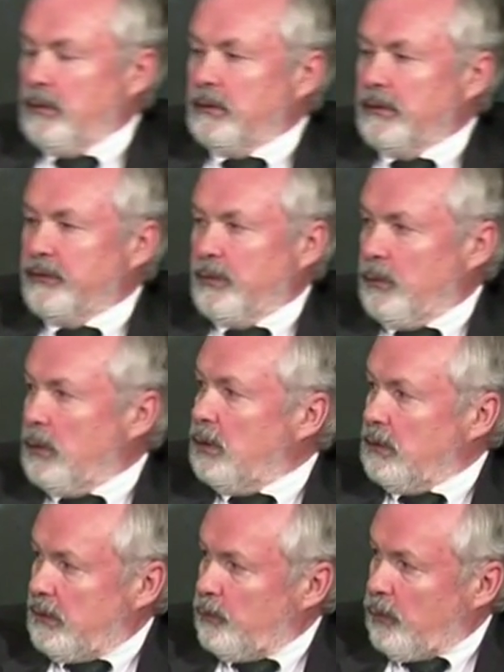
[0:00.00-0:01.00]
and get them
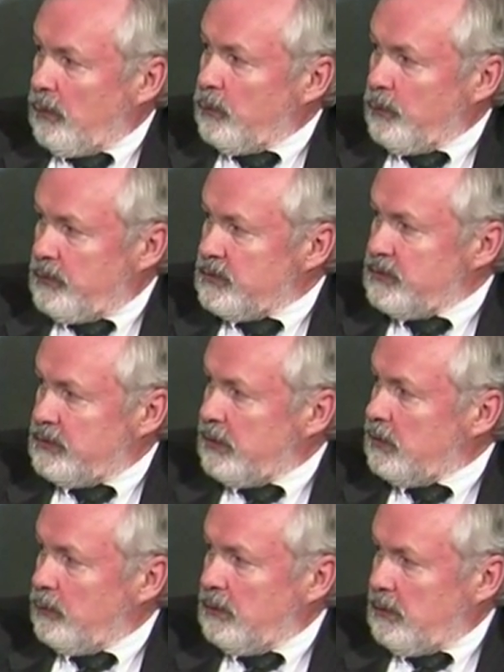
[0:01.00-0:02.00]
all on board with this
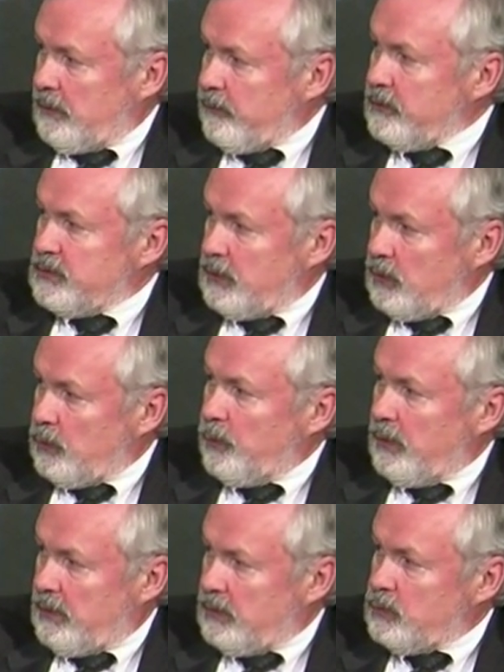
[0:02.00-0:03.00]
agenda. We need every single
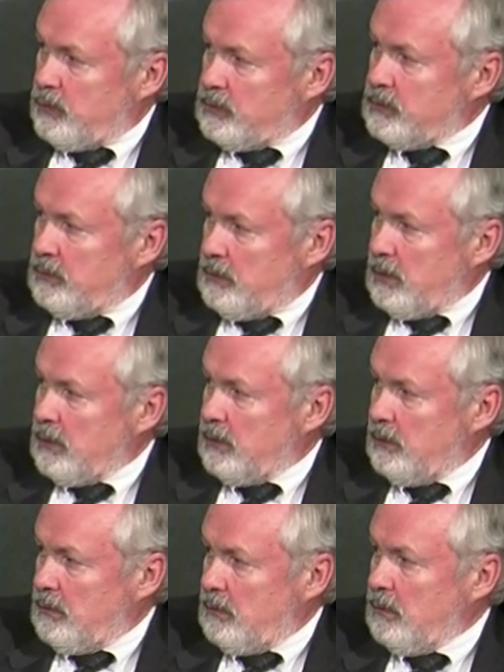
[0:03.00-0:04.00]
pediatrician
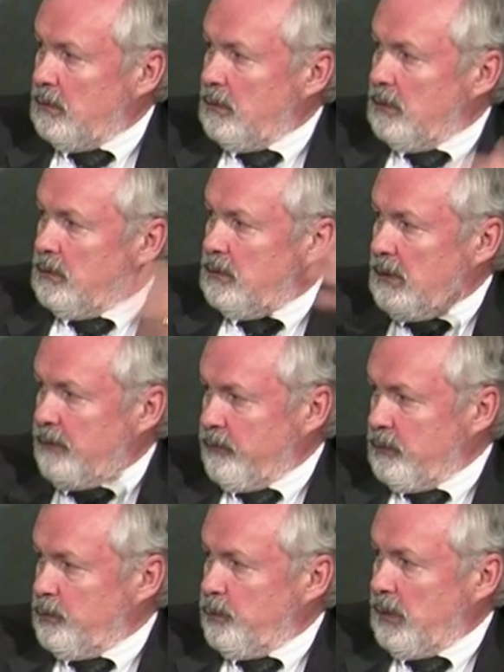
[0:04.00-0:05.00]
talking to
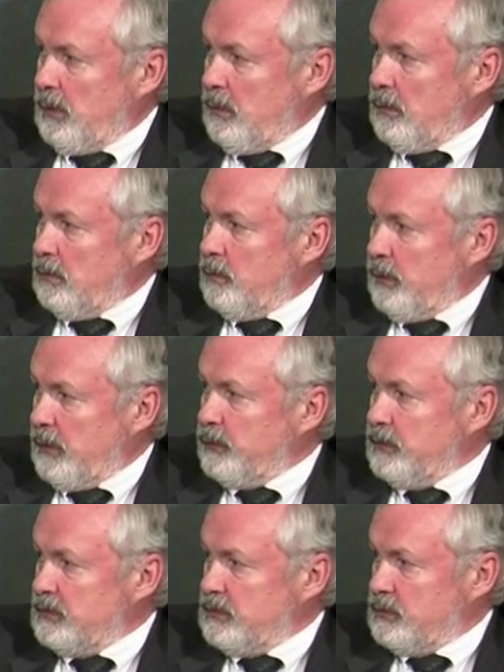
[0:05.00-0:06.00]
every parent about
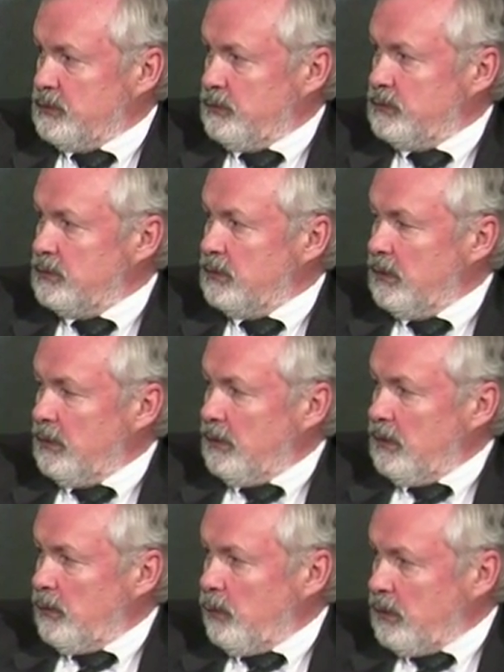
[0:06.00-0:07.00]
these issues,
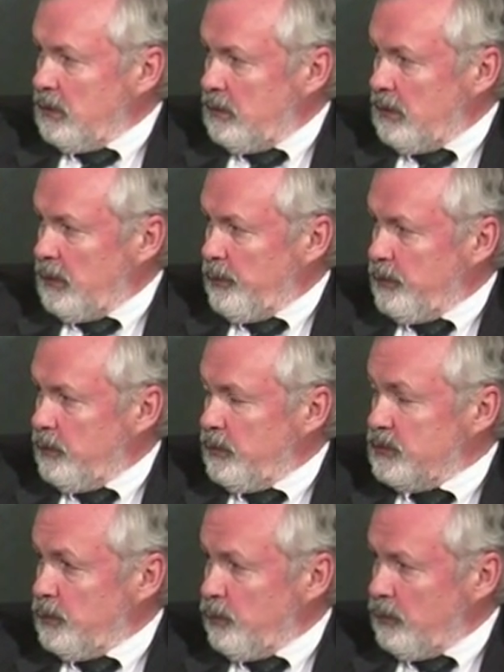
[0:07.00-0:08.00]
and we can help them.
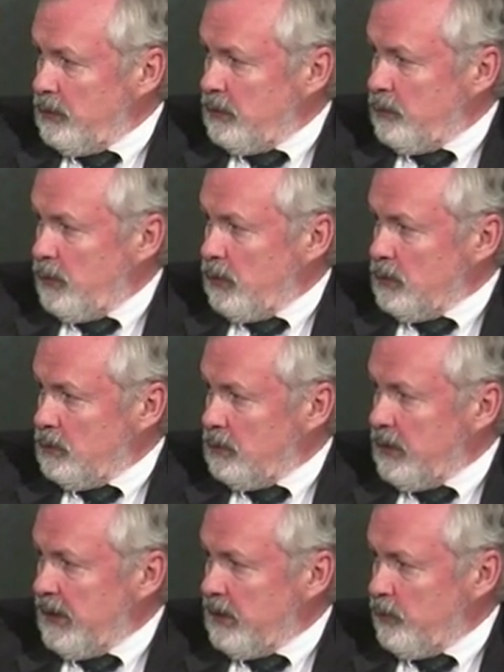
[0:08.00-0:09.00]
There's some really, American
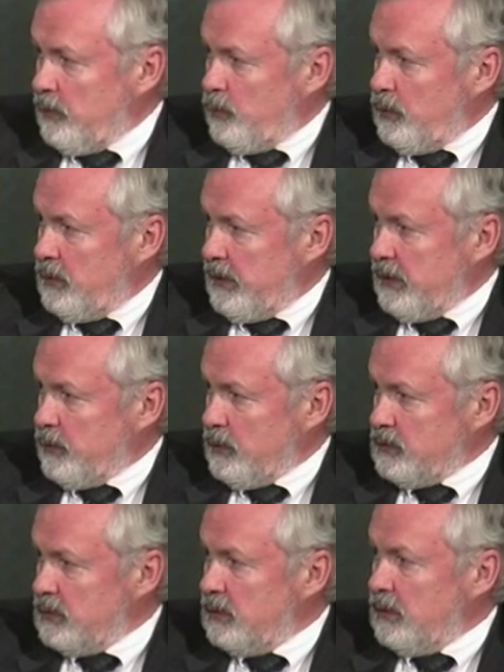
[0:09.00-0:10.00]
Academy of
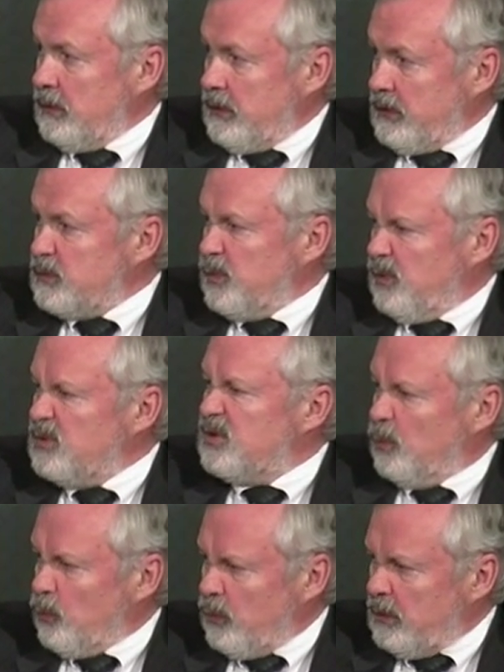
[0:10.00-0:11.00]
Pediatrics has produced
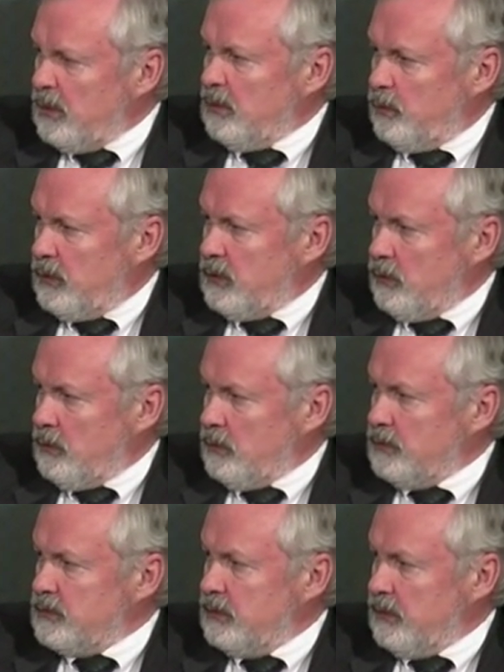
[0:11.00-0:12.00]
some really good
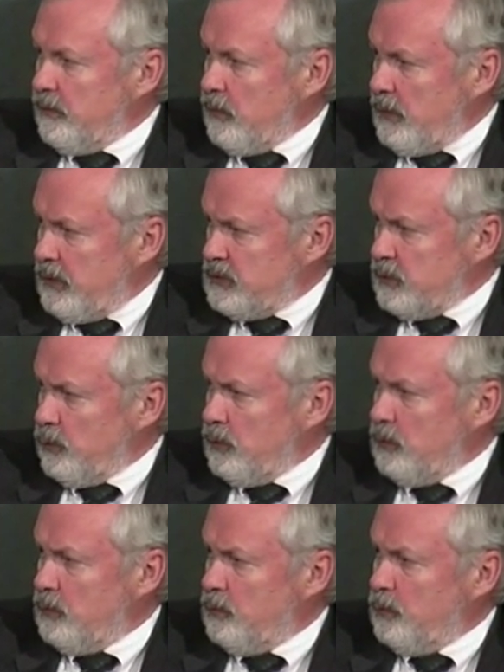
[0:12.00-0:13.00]
materials, and they've created some
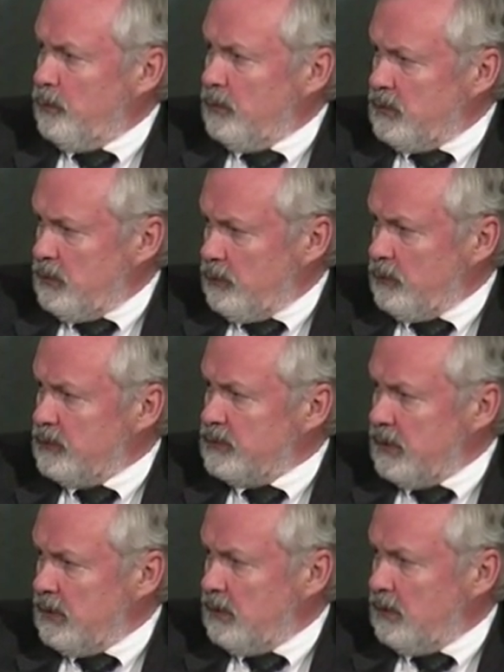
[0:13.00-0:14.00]
good materials
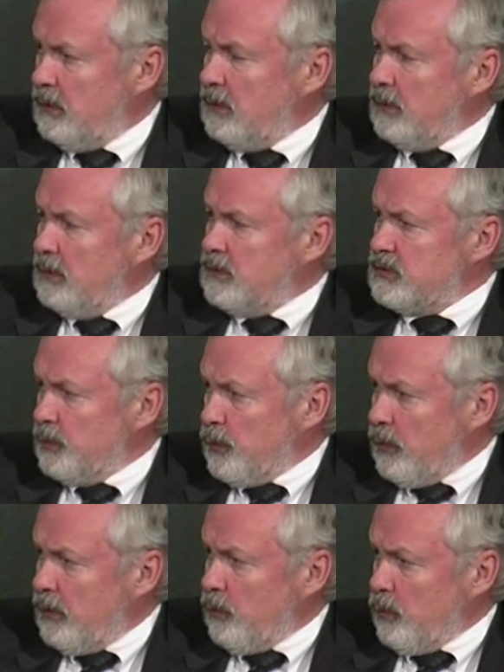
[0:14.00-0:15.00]
on
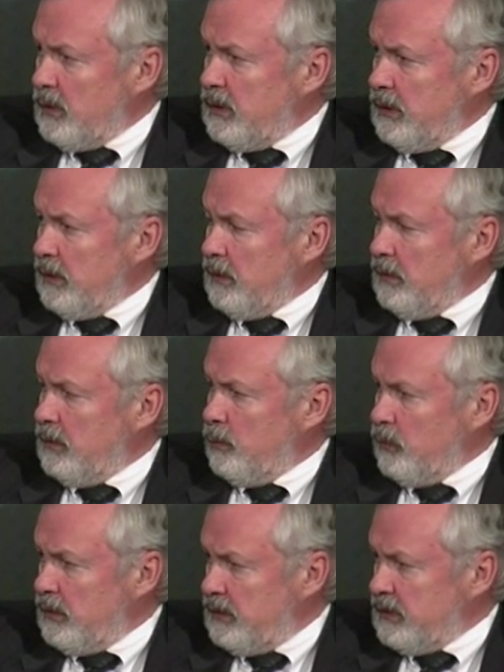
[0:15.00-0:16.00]
supporting reading, and
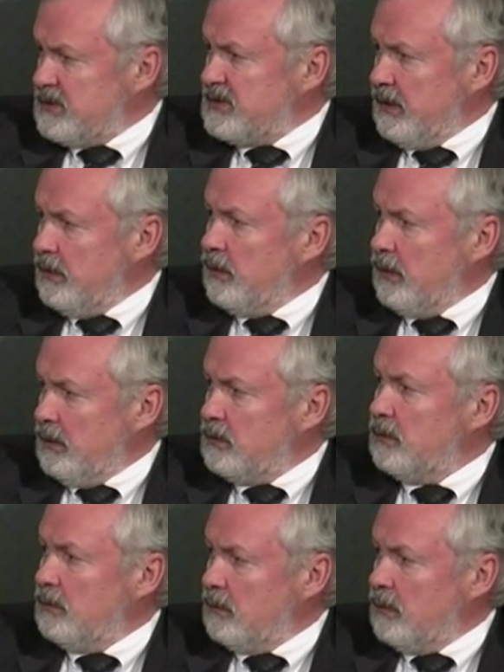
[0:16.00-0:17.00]
we need to extend that
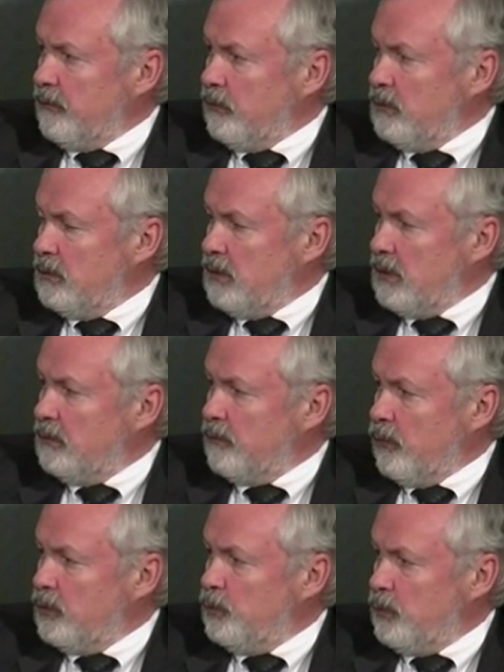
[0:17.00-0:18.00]
to every
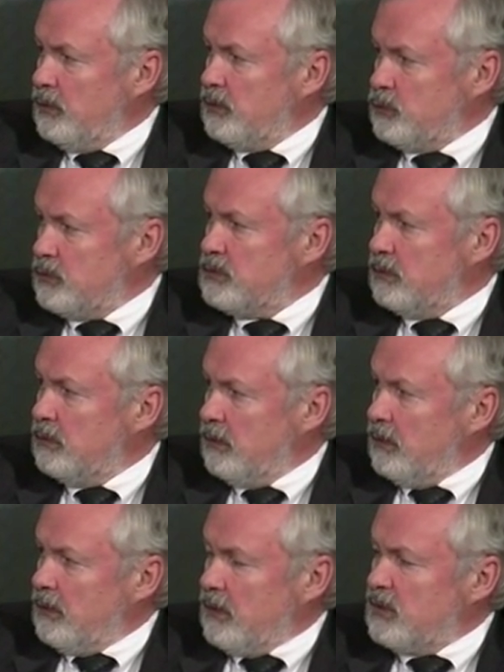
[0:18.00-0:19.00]
California pediatrician
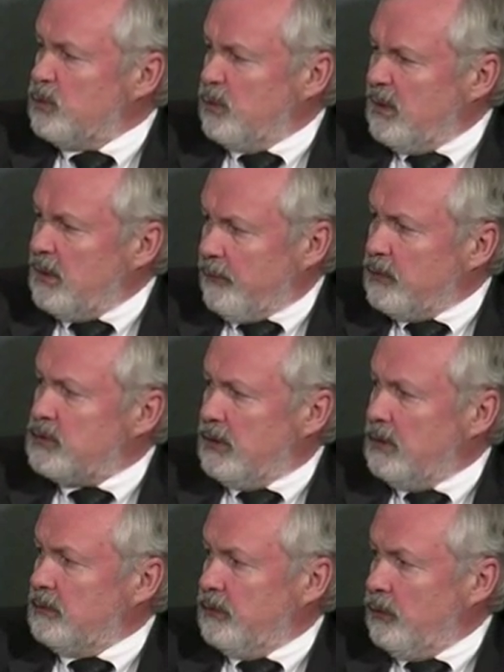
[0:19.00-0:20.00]
because we need every
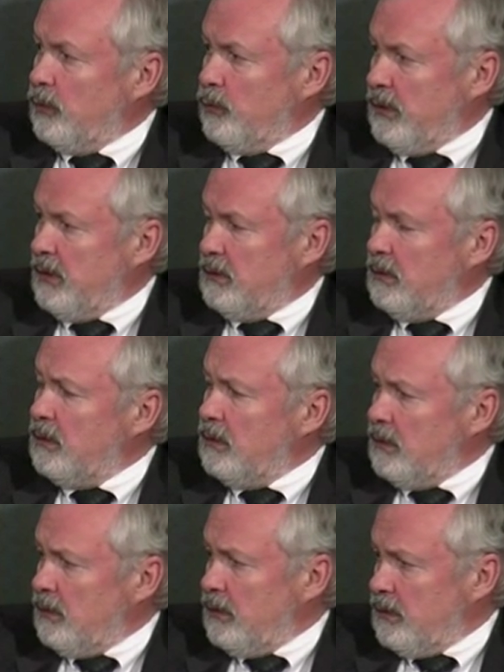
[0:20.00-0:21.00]
child to know that.
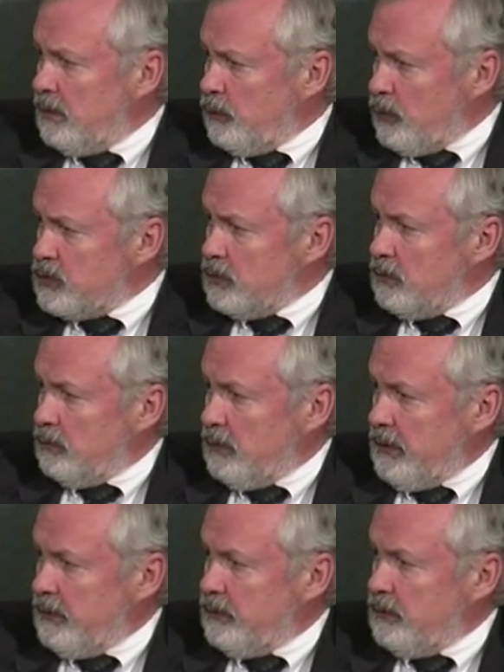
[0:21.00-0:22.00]
And we should
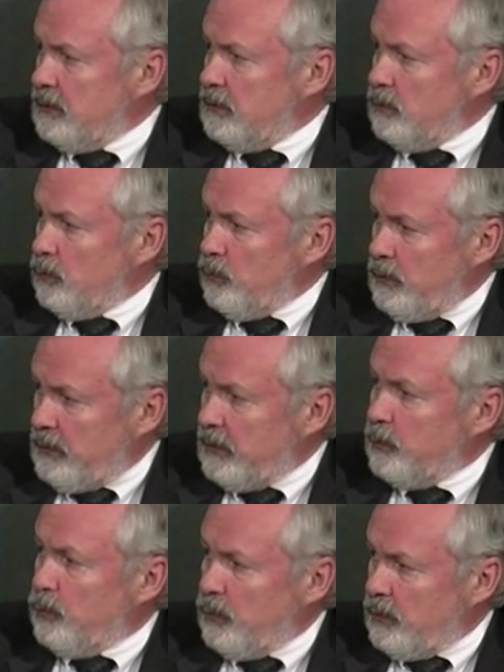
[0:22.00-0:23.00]
look at the
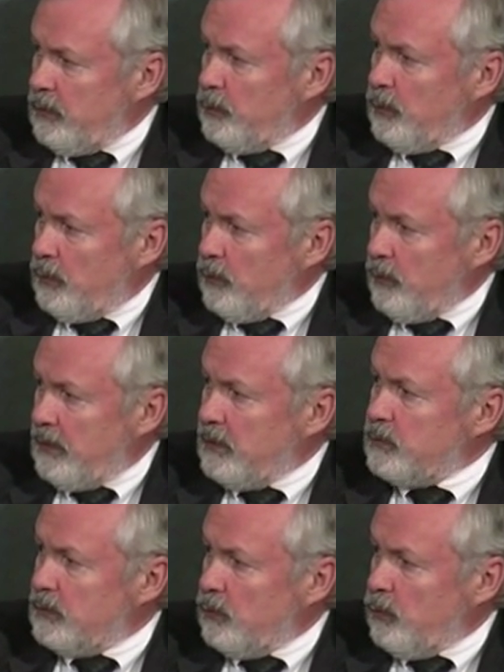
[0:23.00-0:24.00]
really brilliant
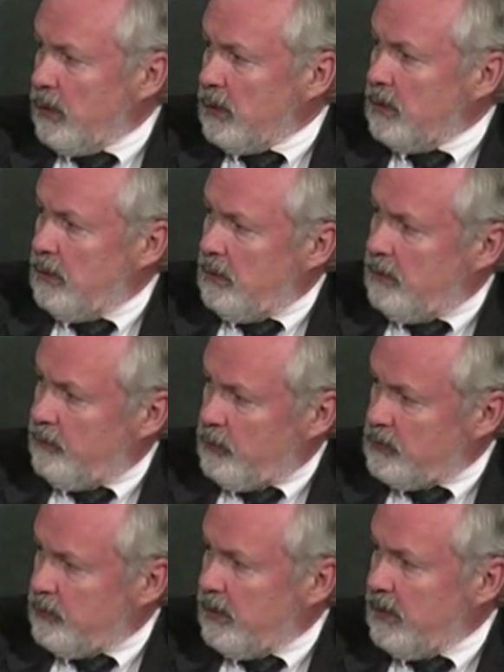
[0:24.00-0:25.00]
programs that WIC and
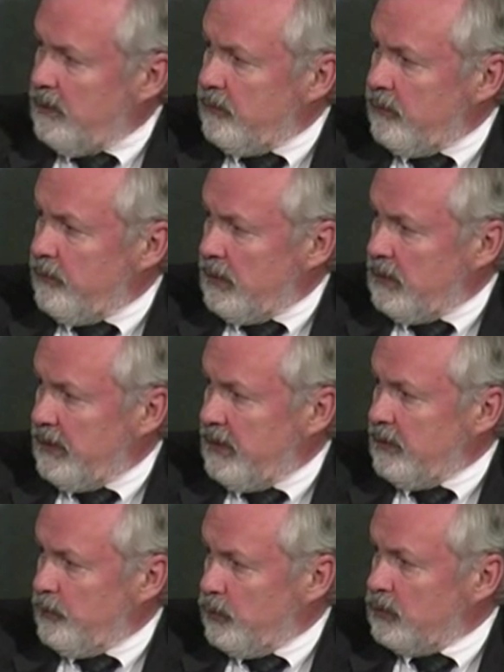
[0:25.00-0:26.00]
First Five of LA
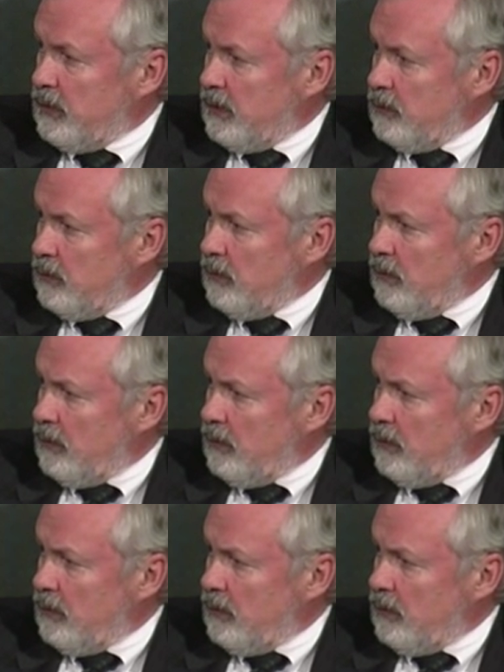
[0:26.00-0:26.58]
have put together